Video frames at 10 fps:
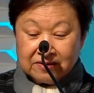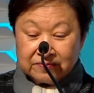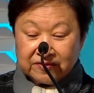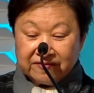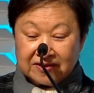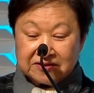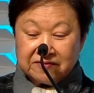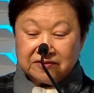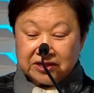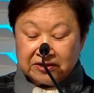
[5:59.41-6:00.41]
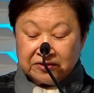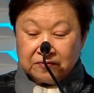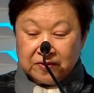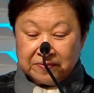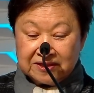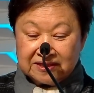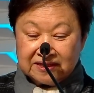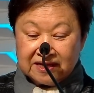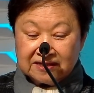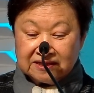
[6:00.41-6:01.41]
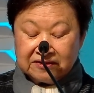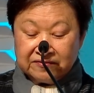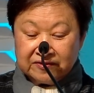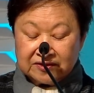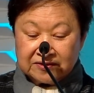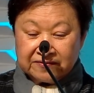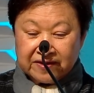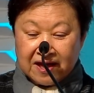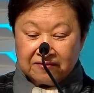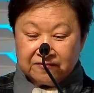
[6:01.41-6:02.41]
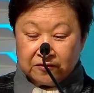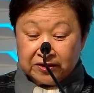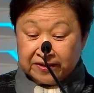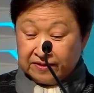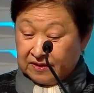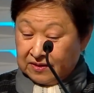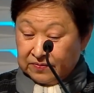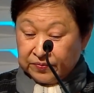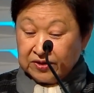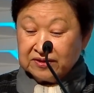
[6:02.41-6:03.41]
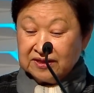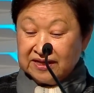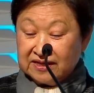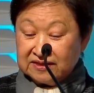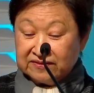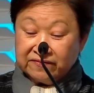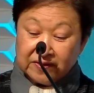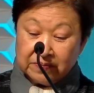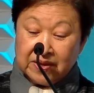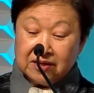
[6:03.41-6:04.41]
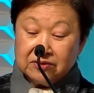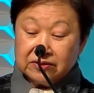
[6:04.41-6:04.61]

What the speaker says: professor of gender and women's studies at the University of California, Berkeley, and is a filmmaker,